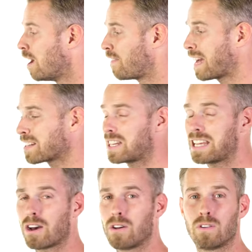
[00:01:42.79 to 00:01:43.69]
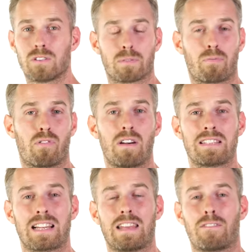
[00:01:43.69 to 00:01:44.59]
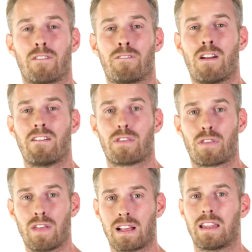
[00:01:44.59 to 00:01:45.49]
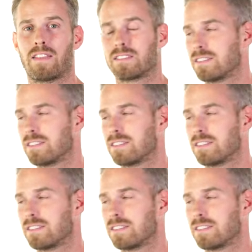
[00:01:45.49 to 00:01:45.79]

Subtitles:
And they actually go surprisingly for a very thick leather,